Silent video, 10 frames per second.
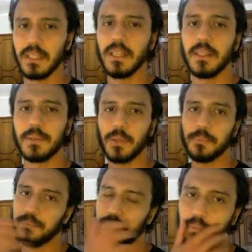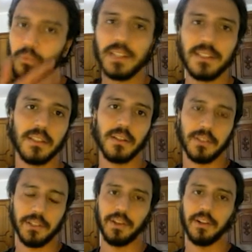So, what's the
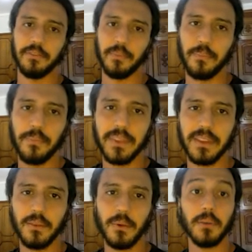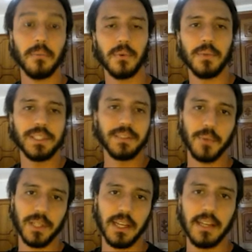alternative? Well, recent
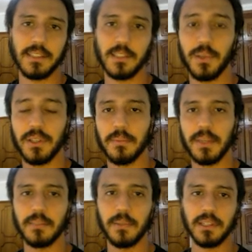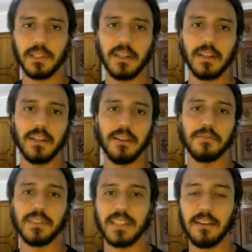work has explored the possibility that
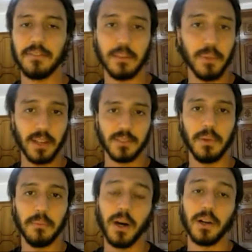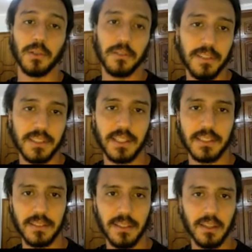infants have an approximate model of
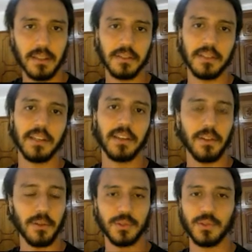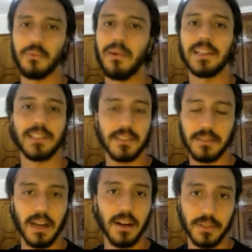physics that they can use to
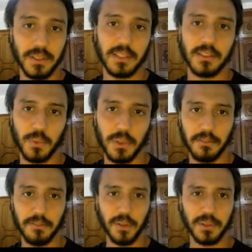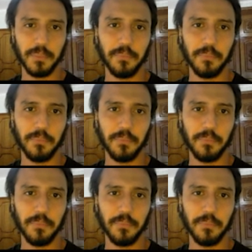imagine how scenes will unfold.